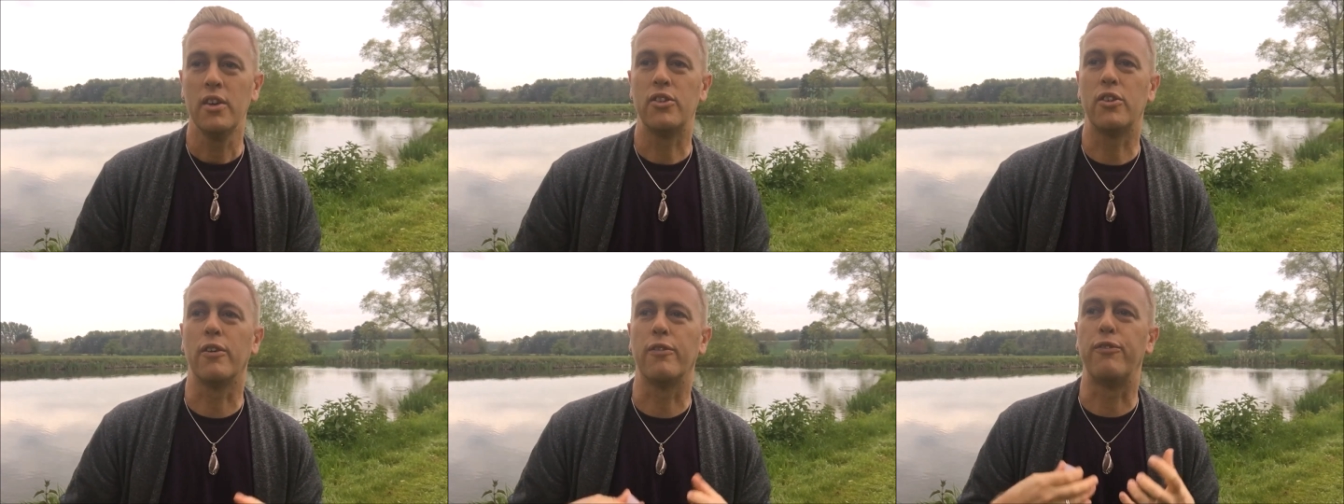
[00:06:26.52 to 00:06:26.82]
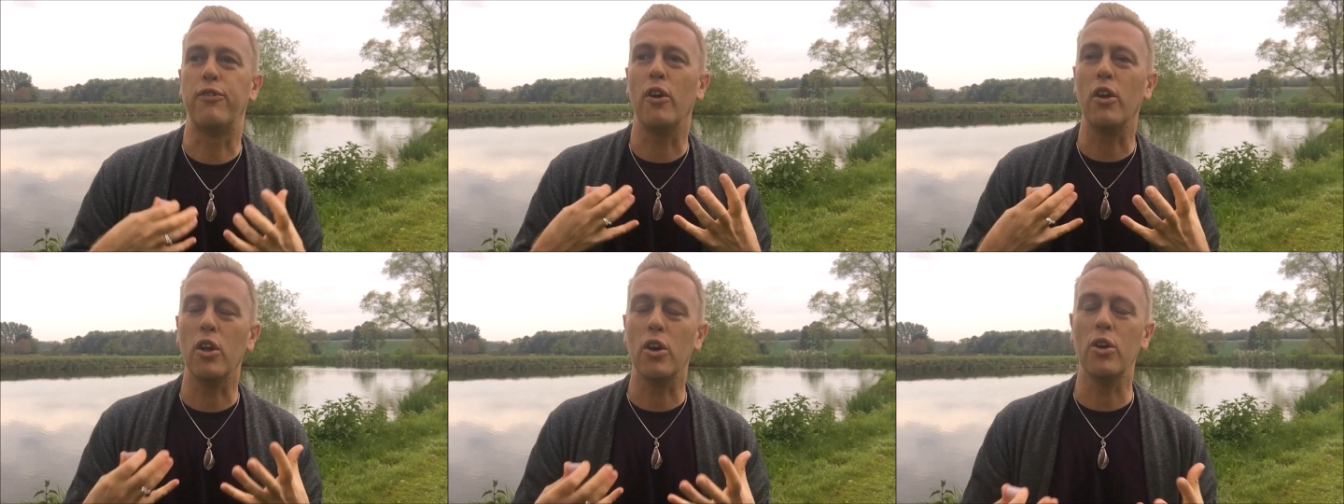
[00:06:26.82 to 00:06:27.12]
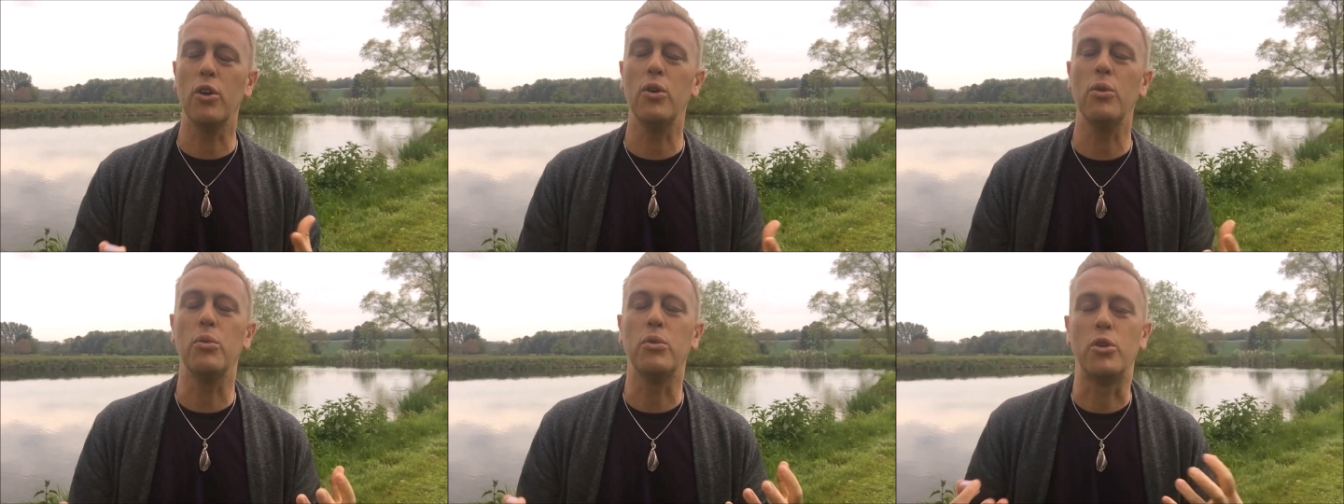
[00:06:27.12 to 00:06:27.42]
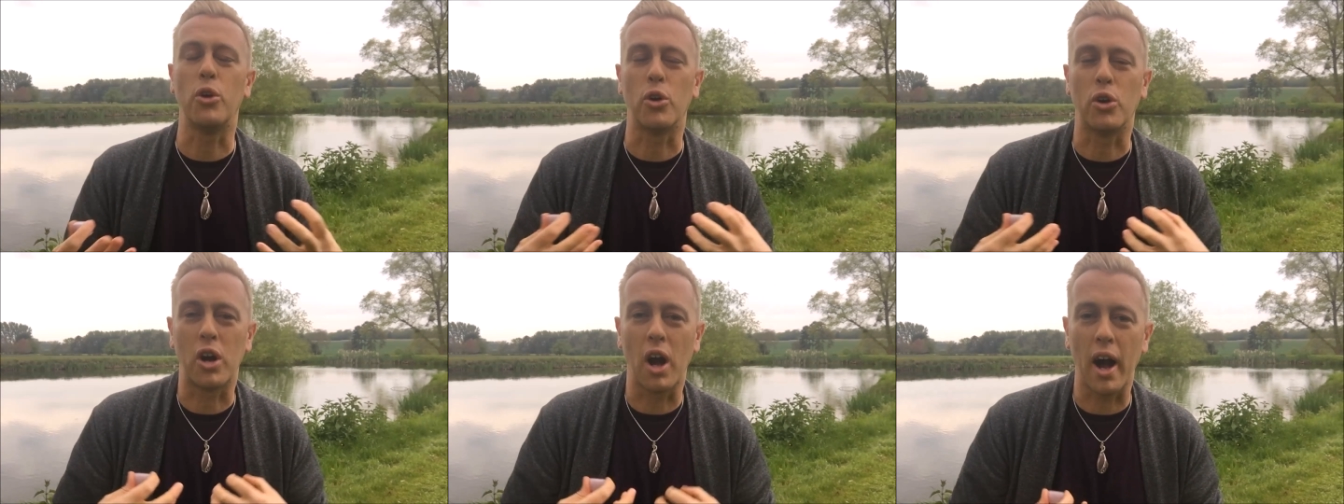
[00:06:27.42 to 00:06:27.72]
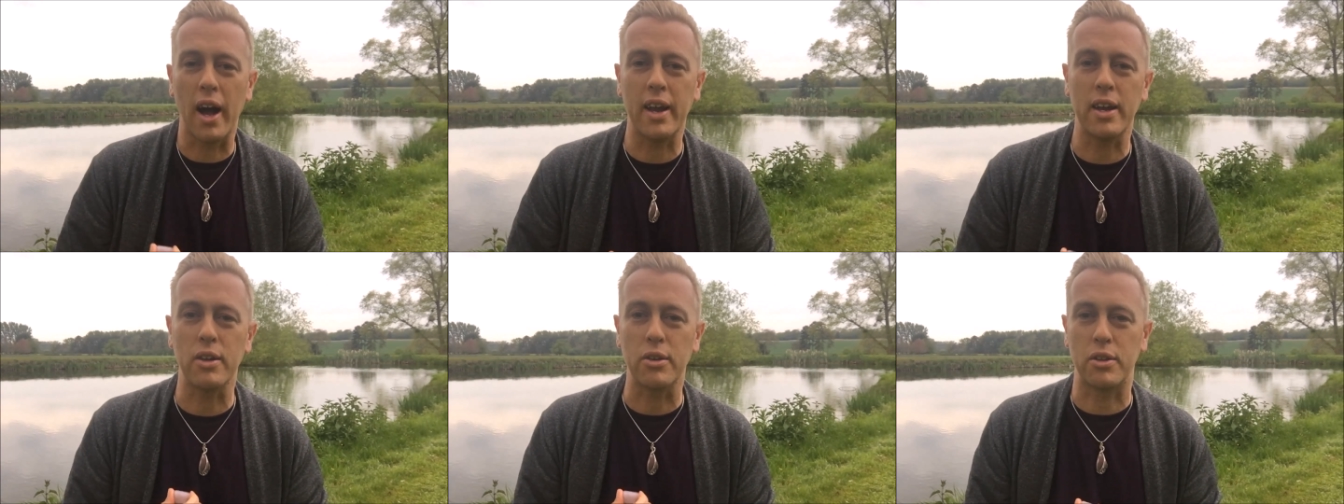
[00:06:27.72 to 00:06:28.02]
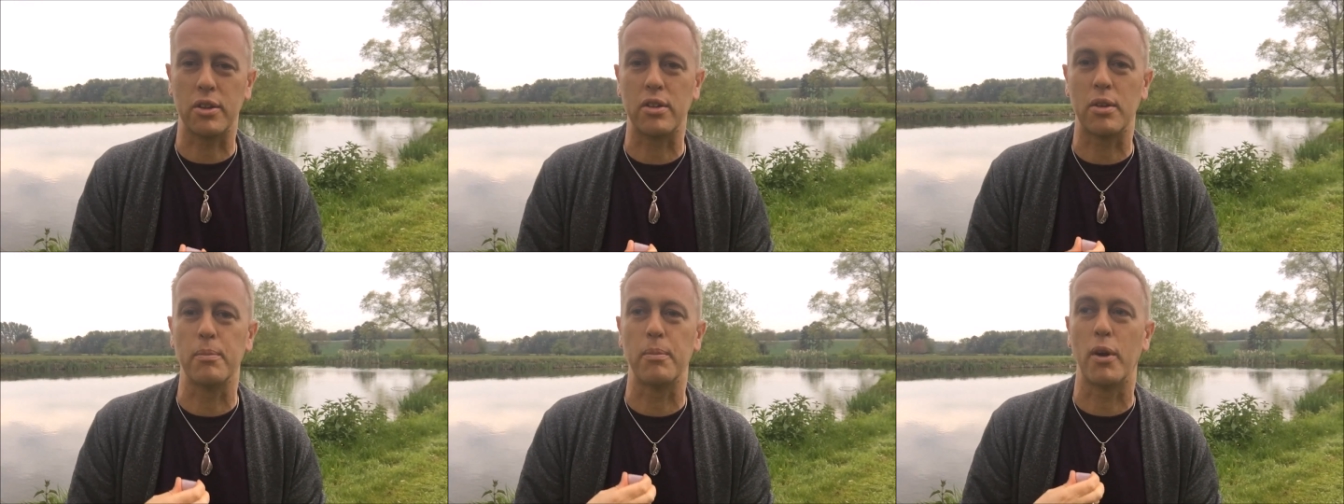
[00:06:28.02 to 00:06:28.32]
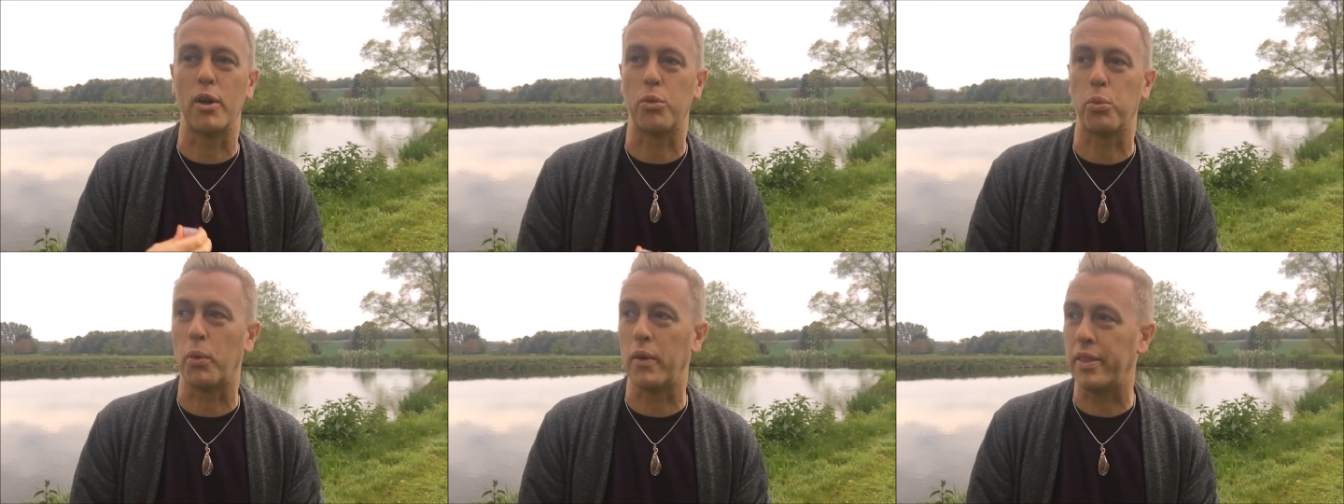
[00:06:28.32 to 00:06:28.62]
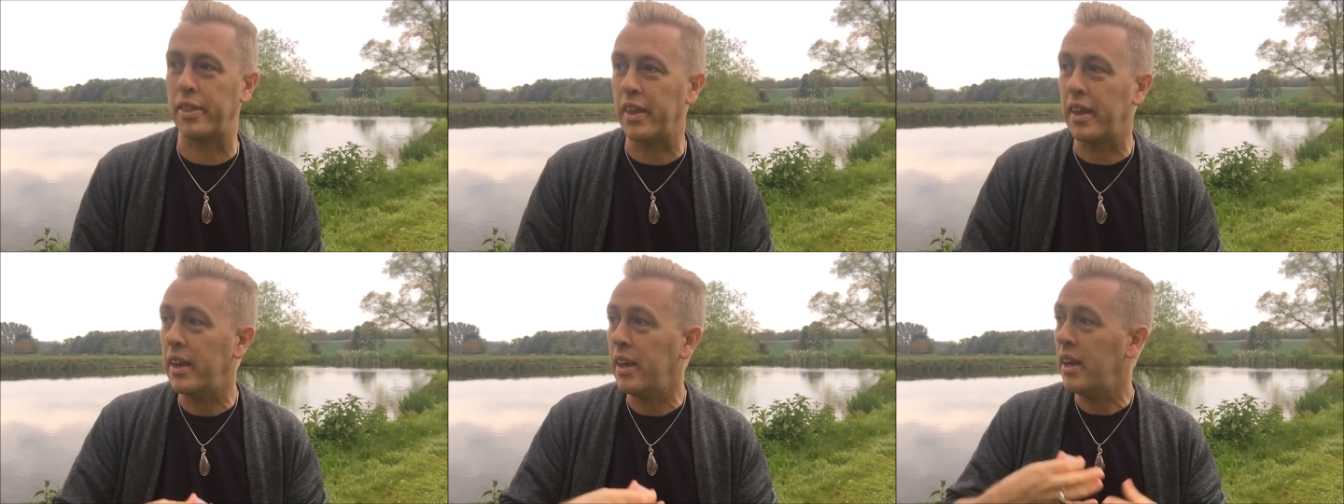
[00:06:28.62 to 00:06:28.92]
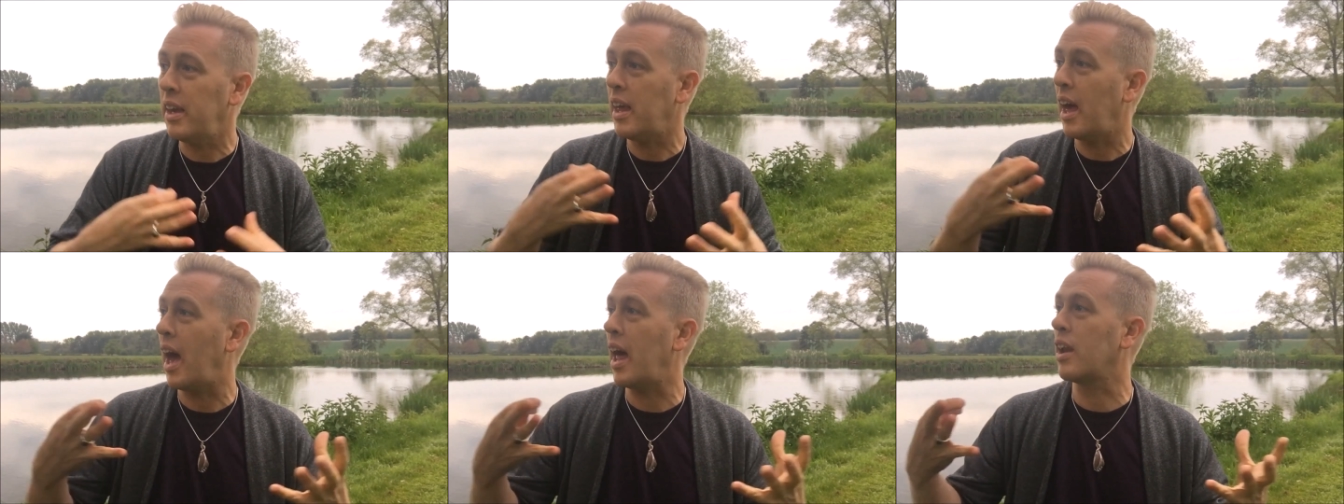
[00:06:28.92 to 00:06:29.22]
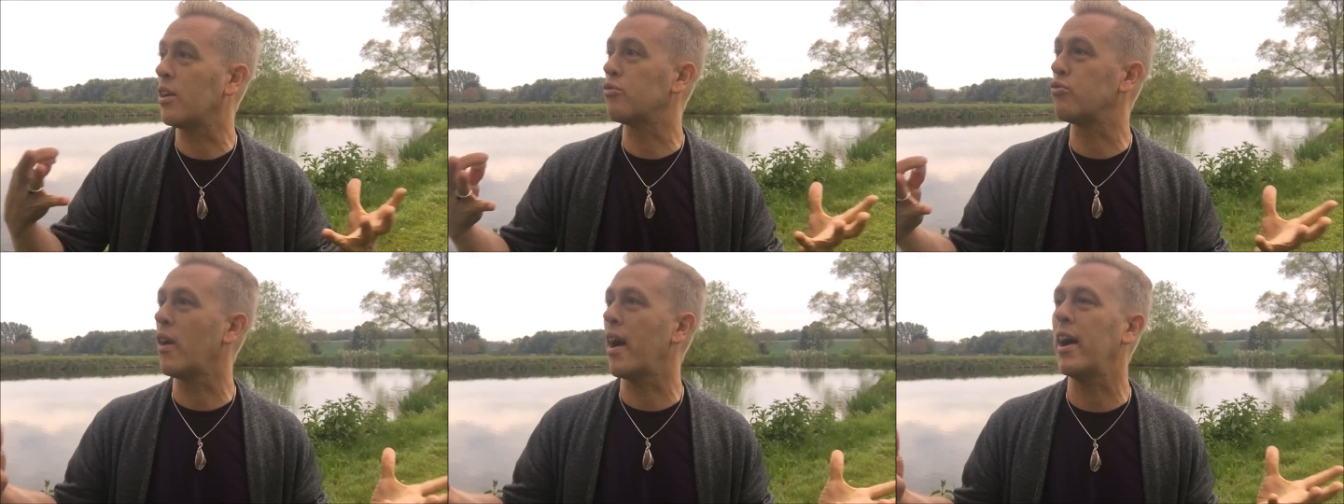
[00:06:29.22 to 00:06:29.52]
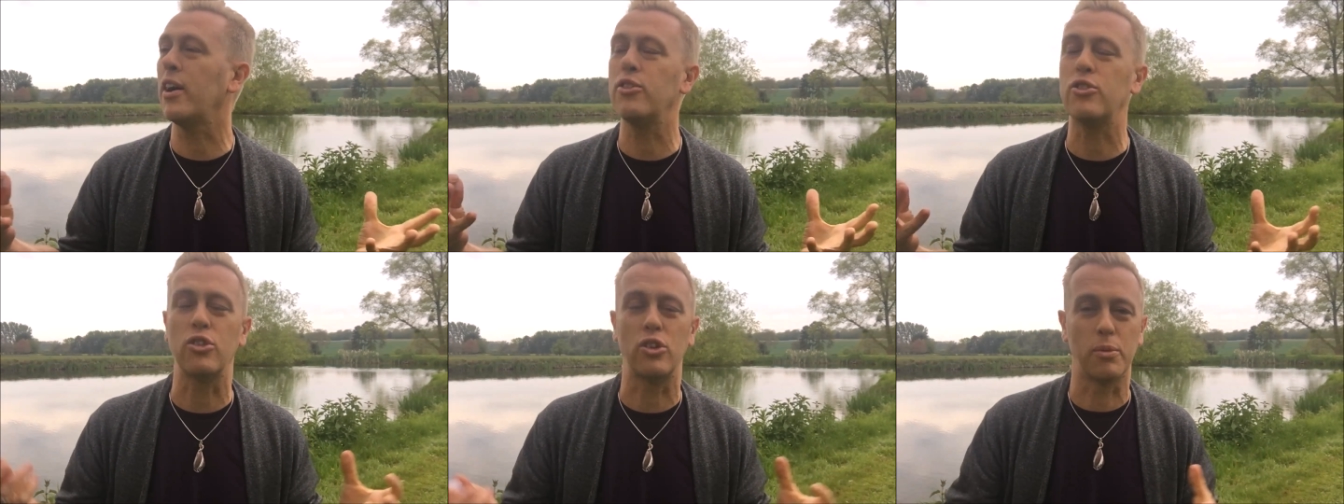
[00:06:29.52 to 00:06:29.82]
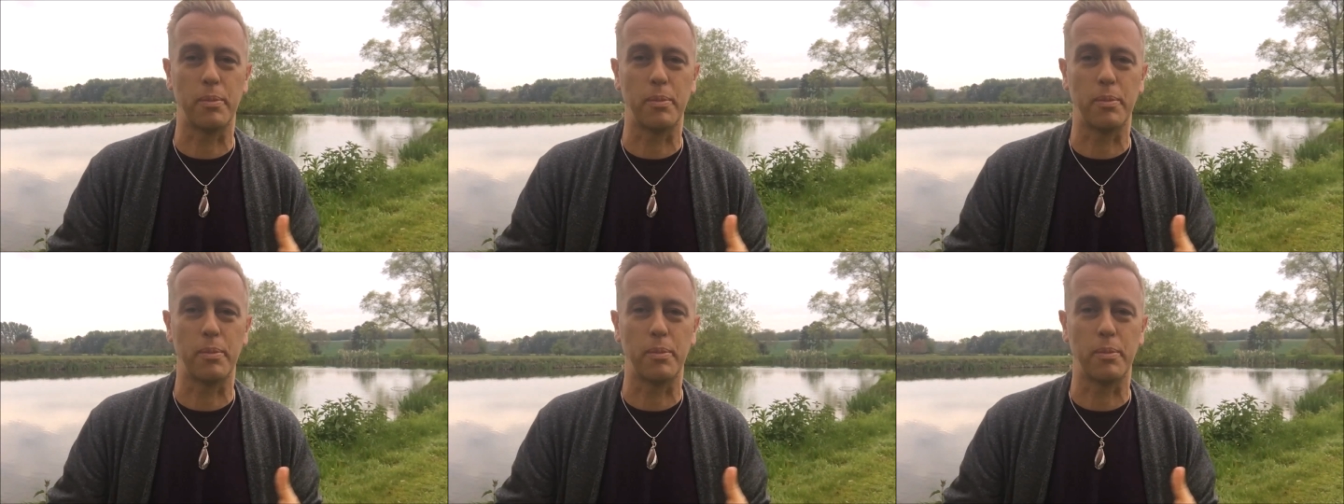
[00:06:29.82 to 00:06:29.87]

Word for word: to follow your guidance system both within and around you,